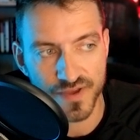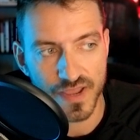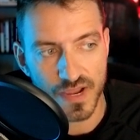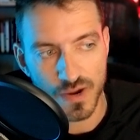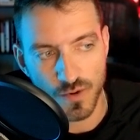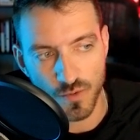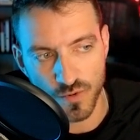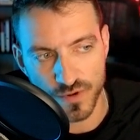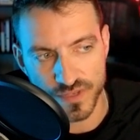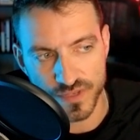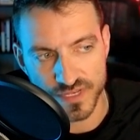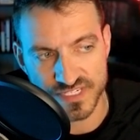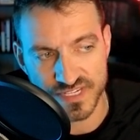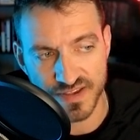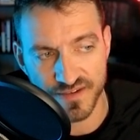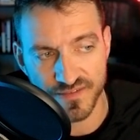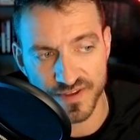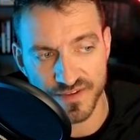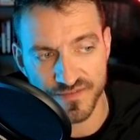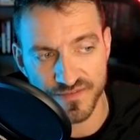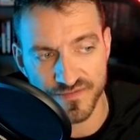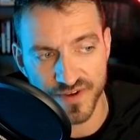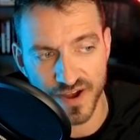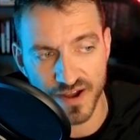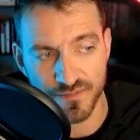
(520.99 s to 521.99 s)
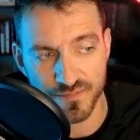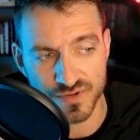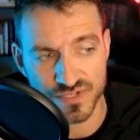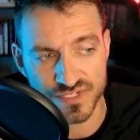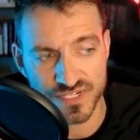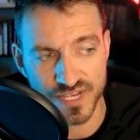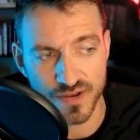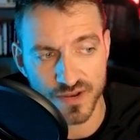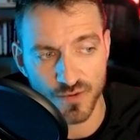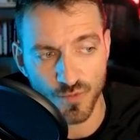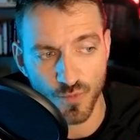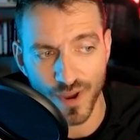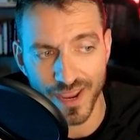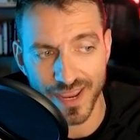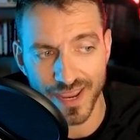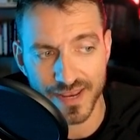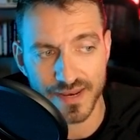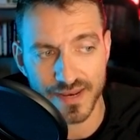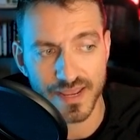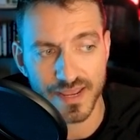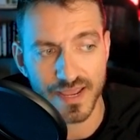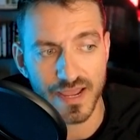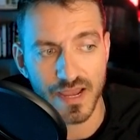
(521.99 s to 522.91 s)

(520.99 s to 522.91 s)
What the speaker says: with a 75% weight.